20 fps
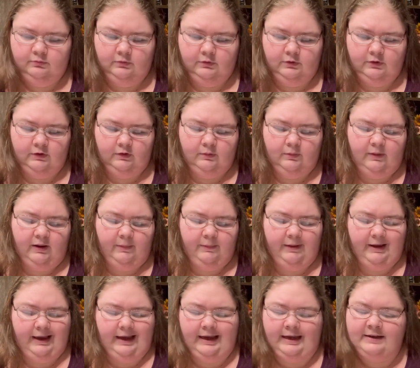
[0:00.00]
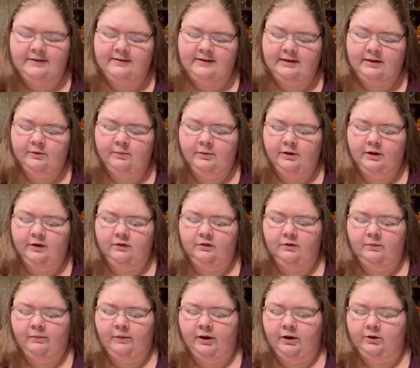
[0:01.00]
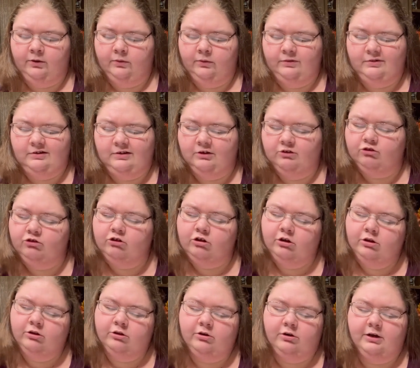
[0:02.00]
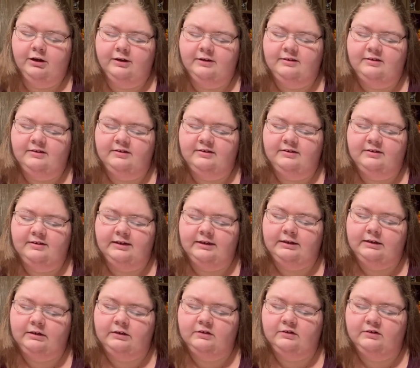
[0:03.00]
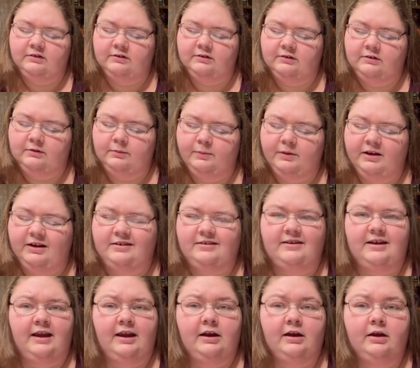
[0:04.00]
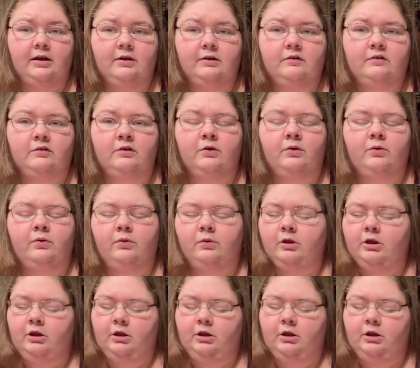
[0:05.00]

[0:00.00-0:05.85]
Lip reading: this might be 18 because the model was stitched on 36, but it's Ada. So